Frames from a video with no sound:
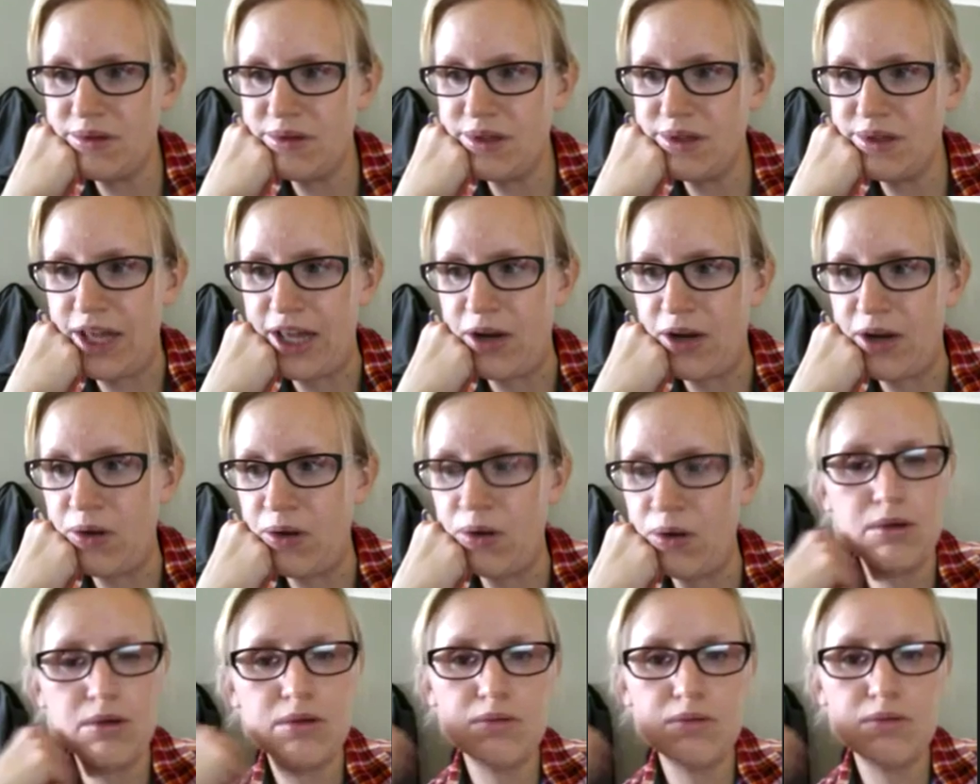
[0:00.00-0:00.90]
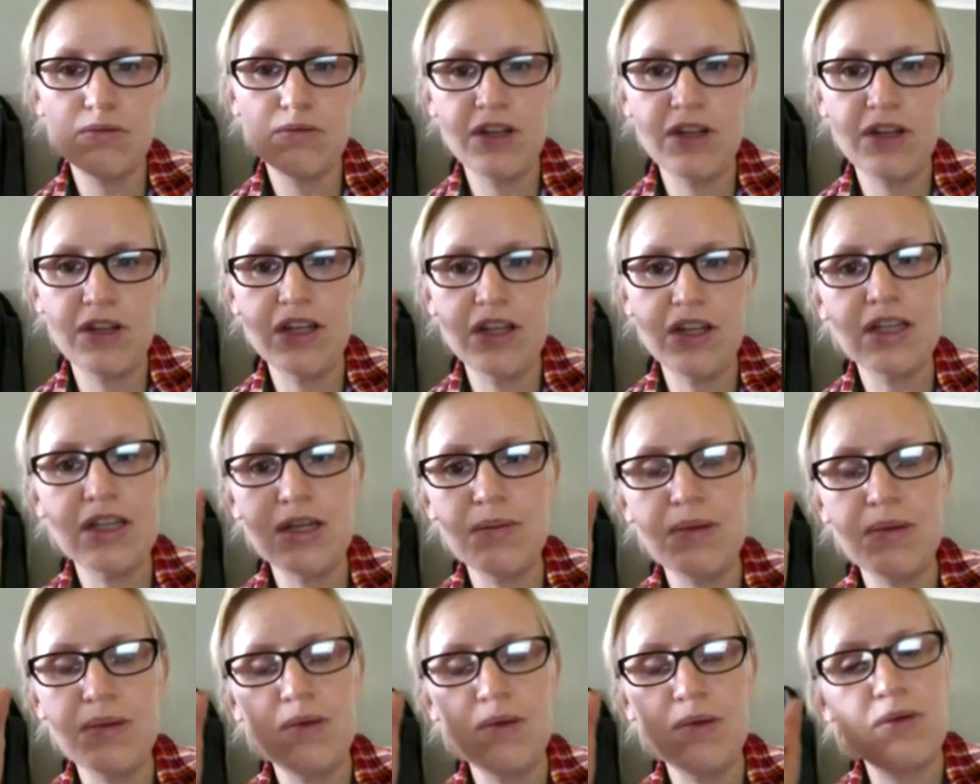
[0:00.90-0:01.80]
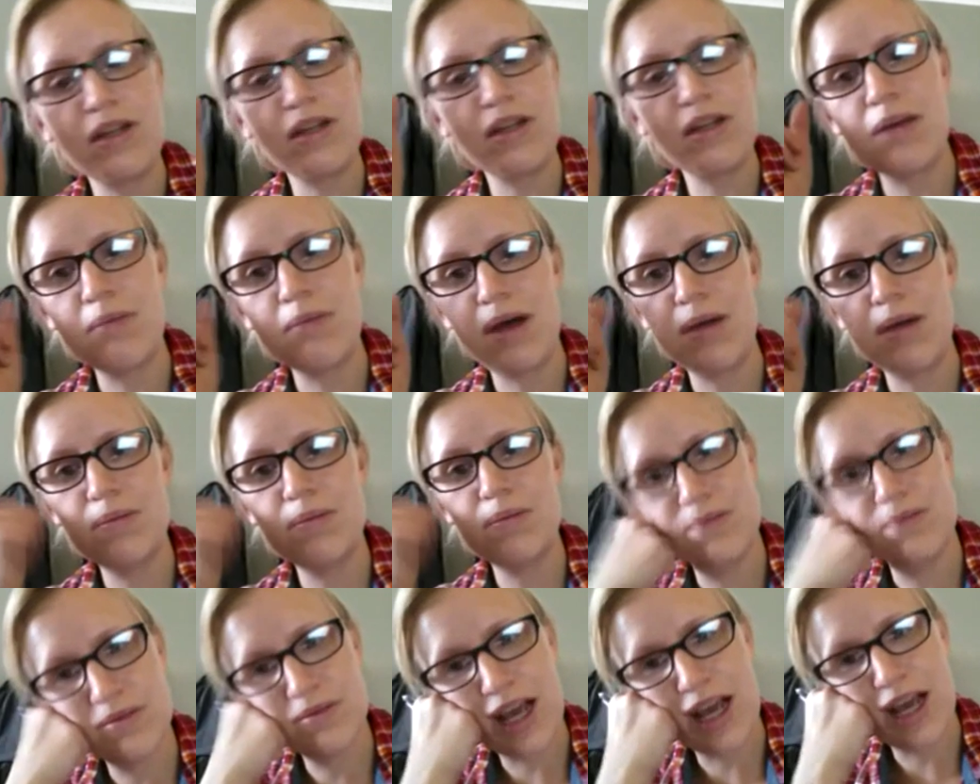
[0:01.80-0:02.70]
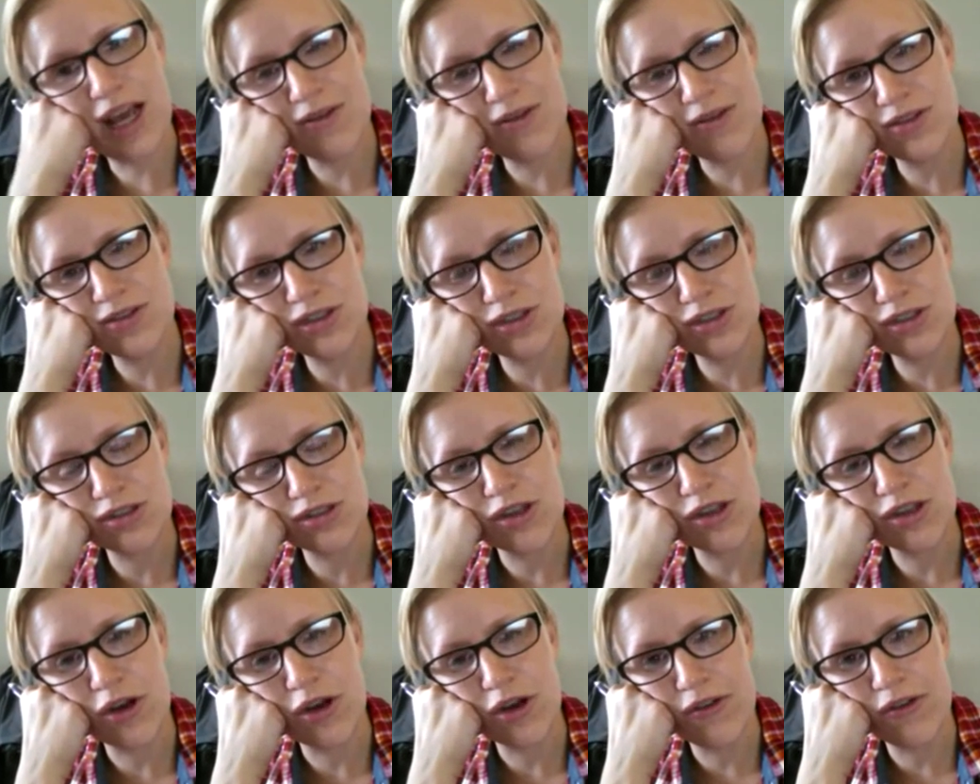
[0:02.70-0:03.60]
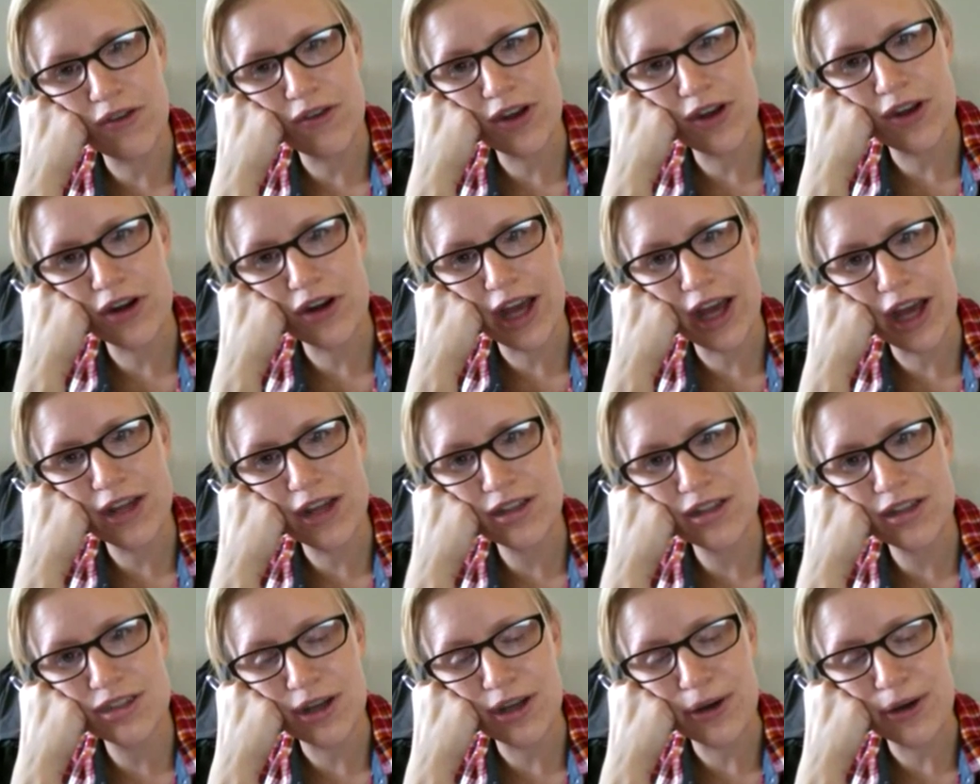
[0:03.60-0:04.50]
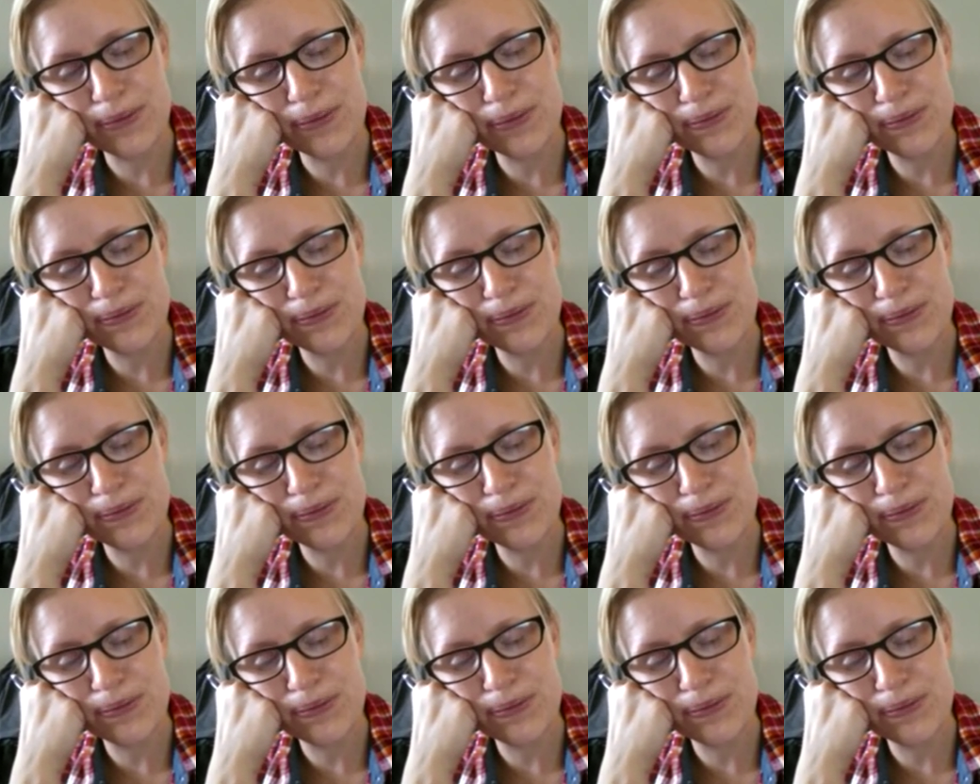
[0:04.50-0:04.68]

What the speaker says: that whole video clip. It wouldn't come up. I have too slow of internet, so